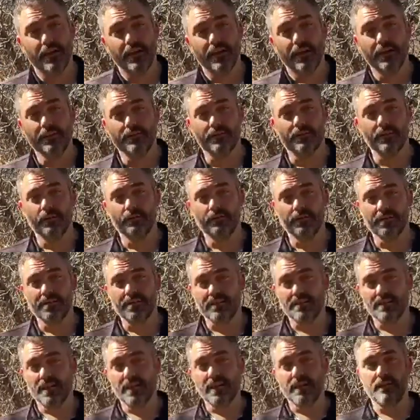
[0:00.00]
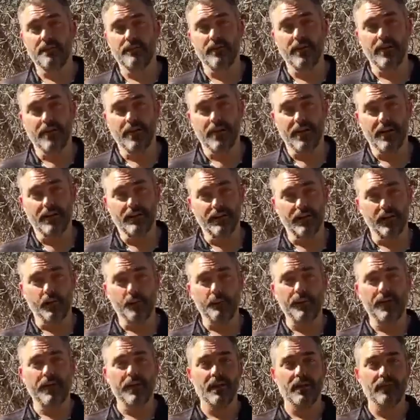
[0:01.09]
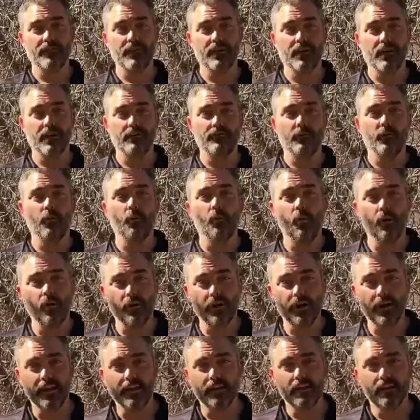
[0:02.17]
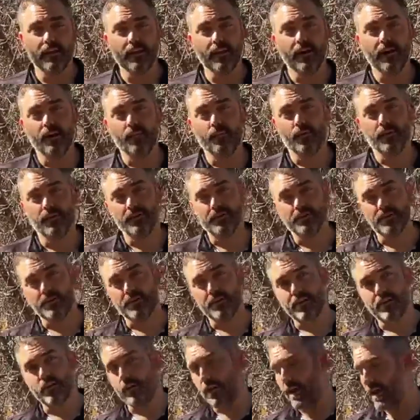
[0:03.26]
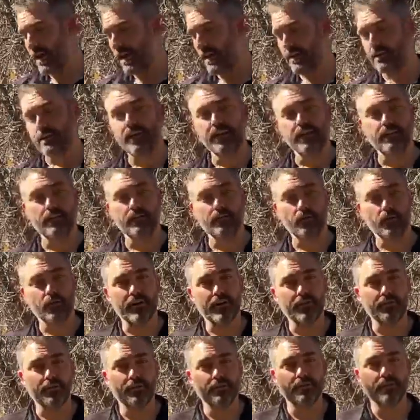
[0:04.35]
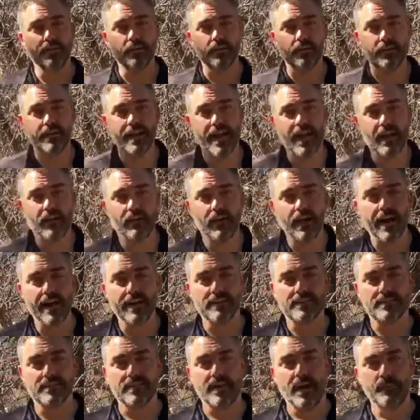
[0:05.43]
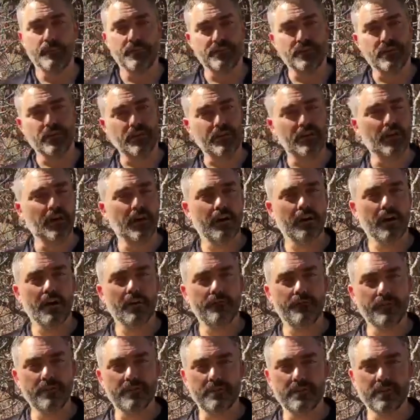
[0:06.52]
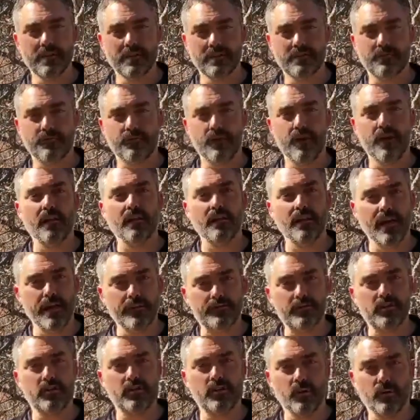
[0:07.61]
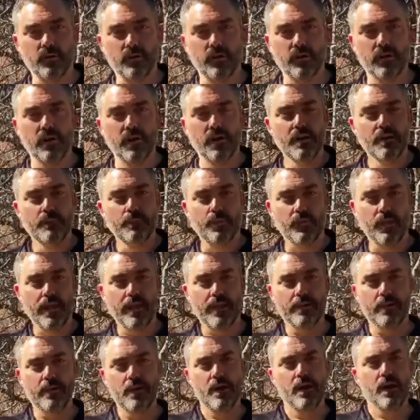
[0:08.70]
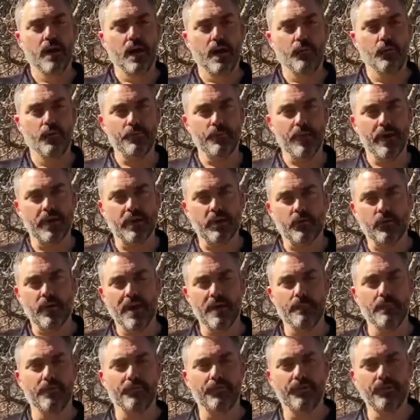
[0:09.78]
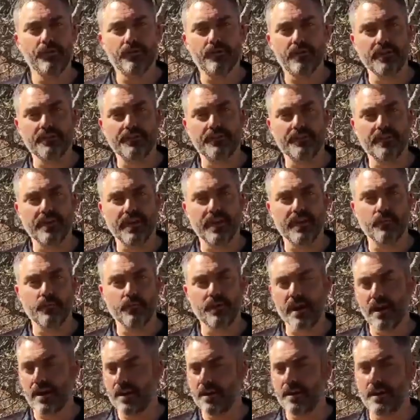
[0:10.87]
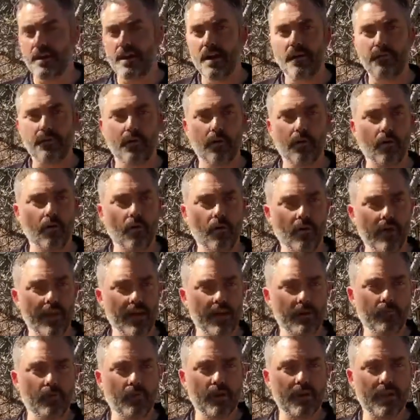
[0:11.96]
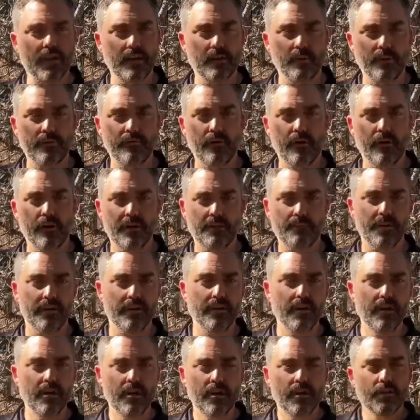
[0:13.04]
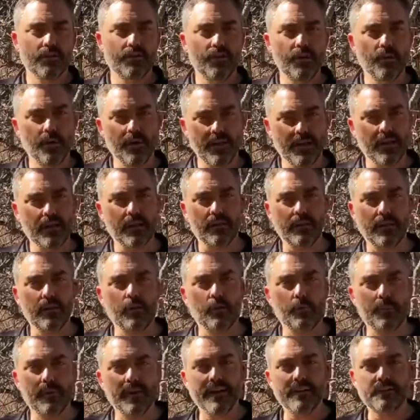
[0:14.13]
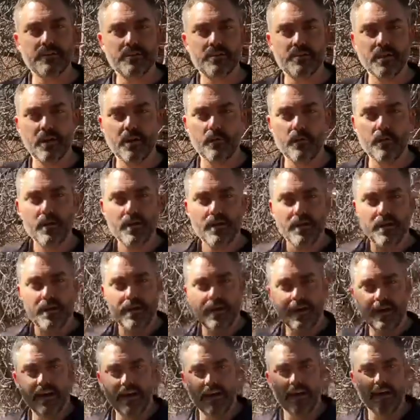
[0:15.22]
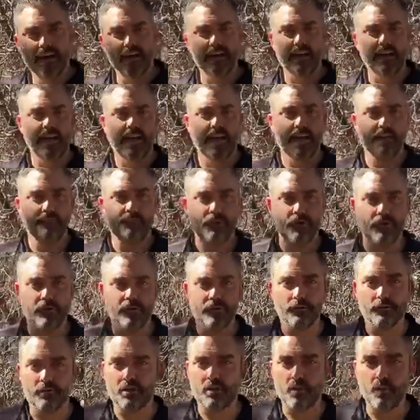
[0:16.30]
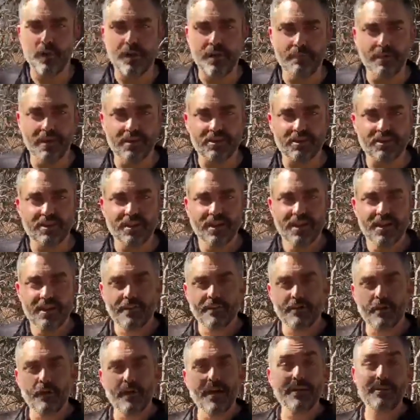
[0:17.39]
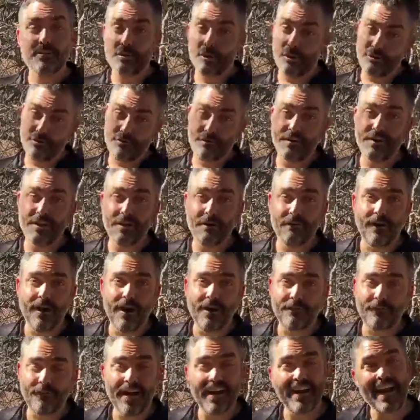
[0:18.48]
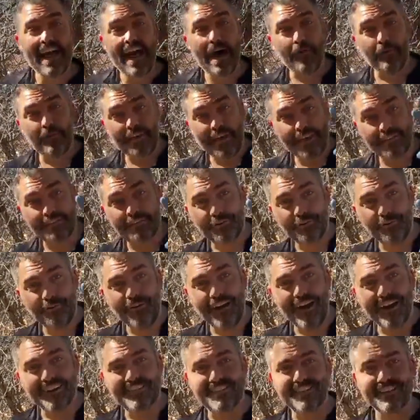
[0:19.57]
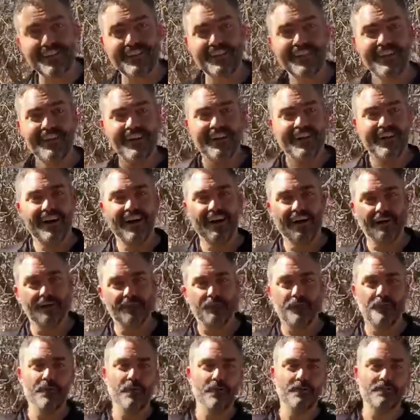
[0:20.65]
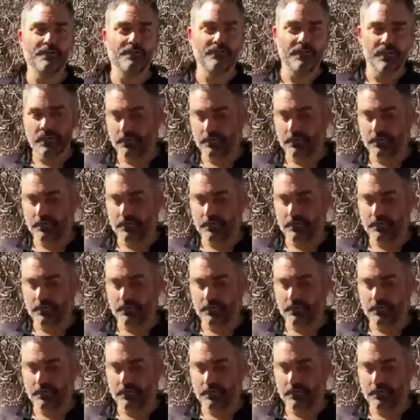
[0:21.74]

And so just as a, uh, a little bit of a, of a warning, uh, we're just gonna go ahead and, and, look at the deer now as I'm just gonna cut off its, its front left shoulder blade uh, with my karambit so you can see it. We're not gonna gut the whole animal here. We've already been doing it a little bit. So uh, if you're a little squeamish, go ahead and turn the video off right now. Thanks for watching. Uh, for those of you,